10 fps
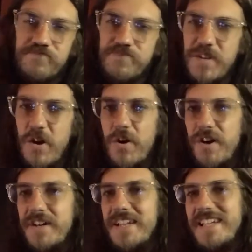
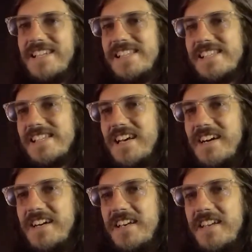card
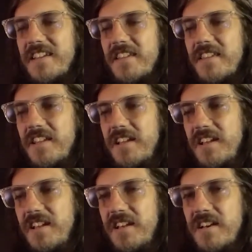inside
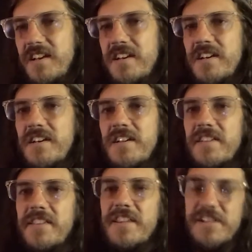the
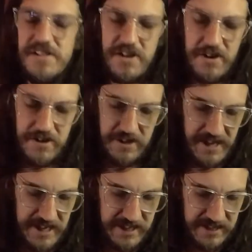starter
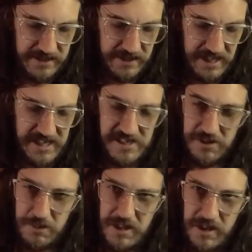deck, because you'll
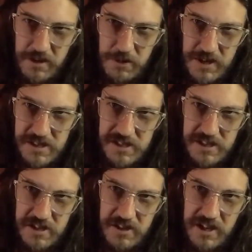be like, oh, why is
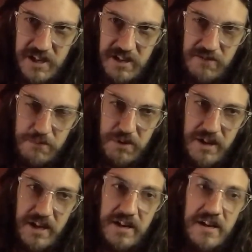this here? I can't even
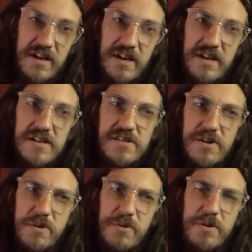play it.
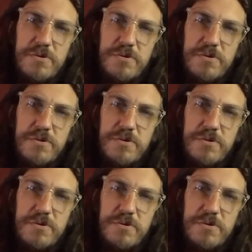So those